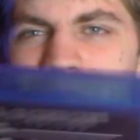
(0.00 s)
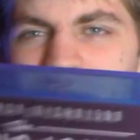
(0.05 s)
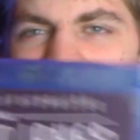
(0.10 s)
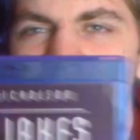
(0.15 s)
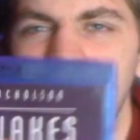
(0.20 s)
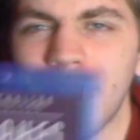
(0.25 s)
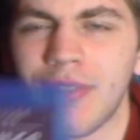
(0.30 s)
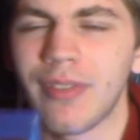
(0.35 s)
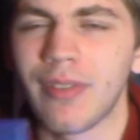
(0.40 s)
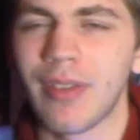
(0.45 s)

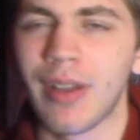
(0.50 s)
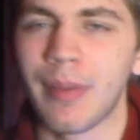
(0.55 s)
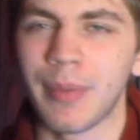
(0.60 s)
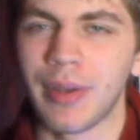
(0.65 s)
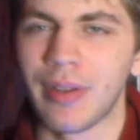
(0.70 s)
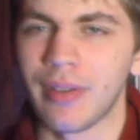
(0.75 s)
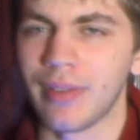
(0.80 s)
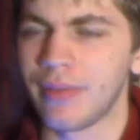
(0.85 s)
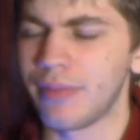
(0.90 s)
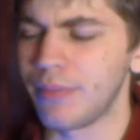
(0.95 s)
I'm
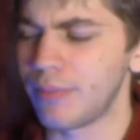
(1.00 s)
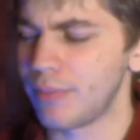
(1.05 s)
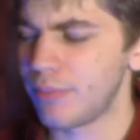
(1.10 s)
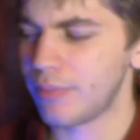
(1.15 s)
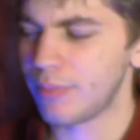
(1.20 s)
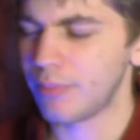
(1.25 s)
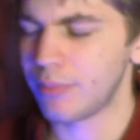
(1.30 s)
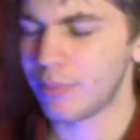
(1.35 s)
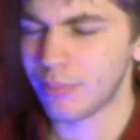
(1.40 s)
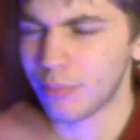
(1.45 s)
going to
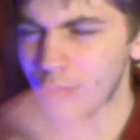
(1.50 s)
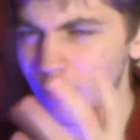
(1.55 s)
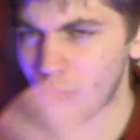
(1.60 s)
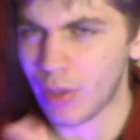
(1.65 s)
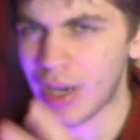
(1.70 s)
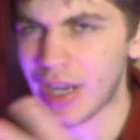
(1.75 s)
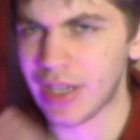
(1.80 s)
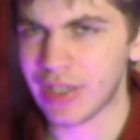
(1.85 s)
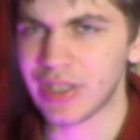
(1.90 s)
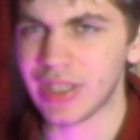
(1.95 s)

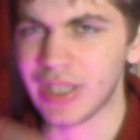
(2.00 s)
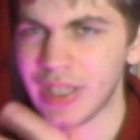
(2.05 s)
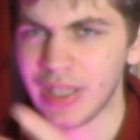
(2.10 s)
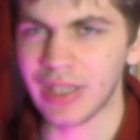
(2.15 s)
watch it,